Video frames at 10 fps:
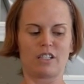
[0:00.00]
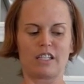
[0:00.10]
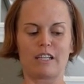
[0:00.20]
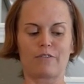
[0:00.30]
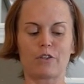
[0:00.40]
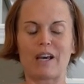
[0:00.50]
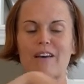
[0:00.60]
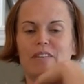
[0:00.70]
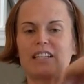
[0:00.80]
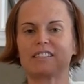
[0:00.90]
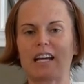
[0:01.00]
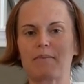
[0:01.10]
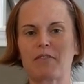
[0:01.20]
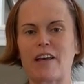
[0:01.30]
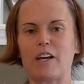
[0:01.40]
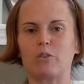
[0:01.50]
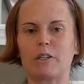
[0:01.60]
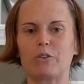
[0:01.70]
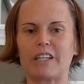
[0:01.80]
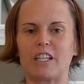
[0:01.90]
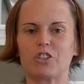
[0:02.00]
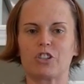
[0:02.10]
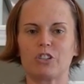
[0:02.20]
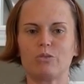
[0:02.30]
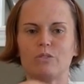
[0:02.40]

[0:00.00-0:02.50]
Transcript: If you have any type of elbow issue,